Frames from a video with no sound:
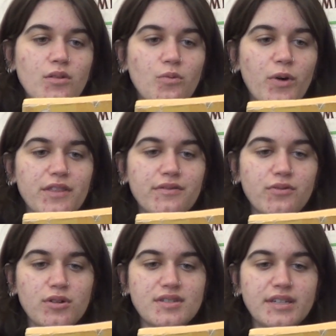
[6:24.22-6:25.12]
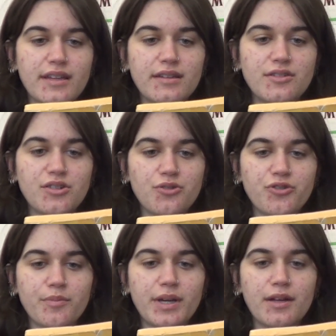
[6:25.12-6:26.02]
When the 4 Stanley
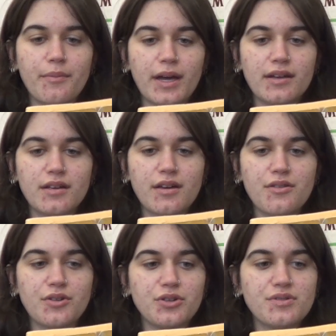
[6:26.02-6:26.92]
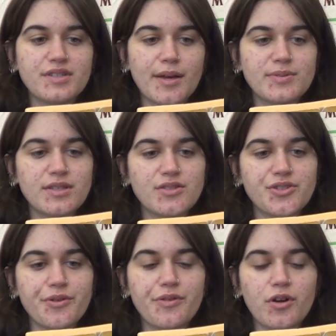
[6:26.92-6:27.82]
children meet Amanda, their new
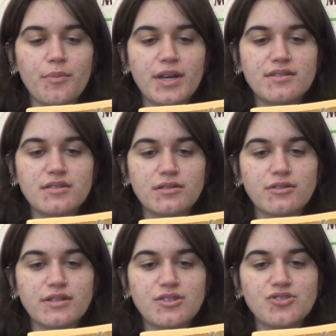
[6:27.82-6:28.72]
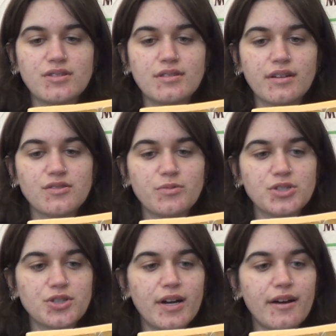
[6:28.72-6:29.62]
stepsister, they're amazed to learn that she studies
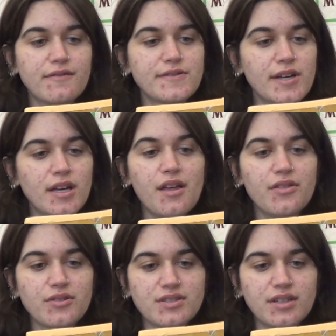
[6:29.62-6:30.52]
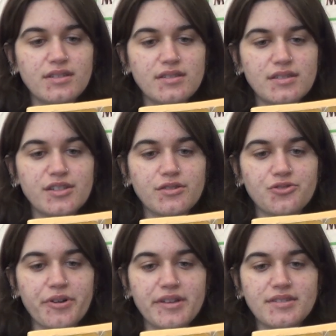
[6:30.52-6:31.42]
witchcraft. They're stunned to see her
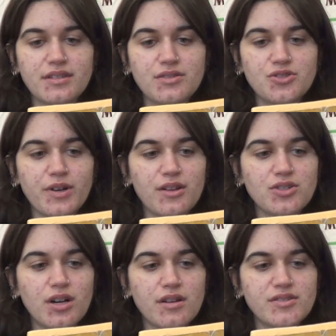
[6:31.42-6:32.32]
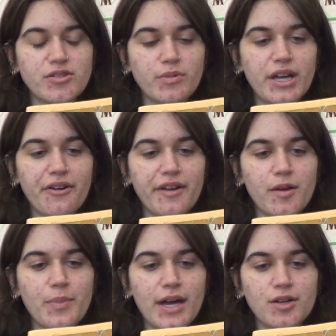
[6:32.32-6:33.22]
dressed in a strange costume, carrying a
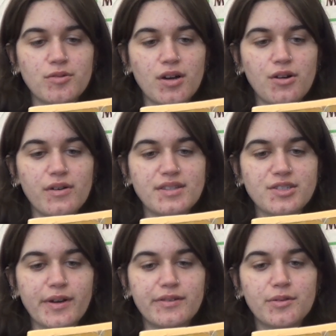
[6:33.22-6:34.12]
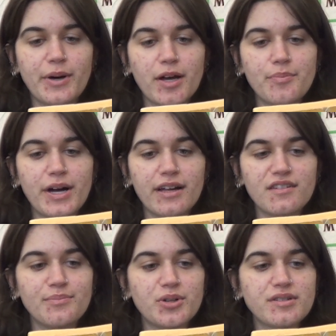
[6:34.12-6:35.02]
pet crow and surrounded by a pile
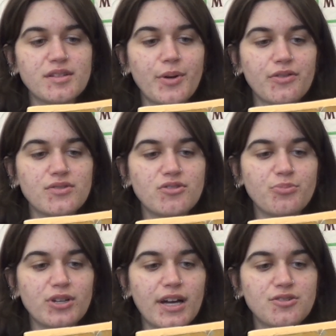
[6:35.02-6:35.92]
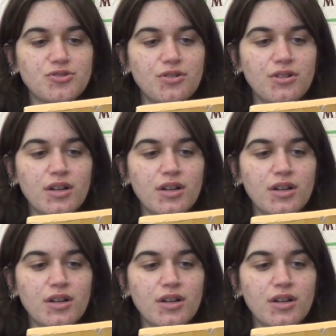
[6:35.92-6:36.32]
of books about the supernatural.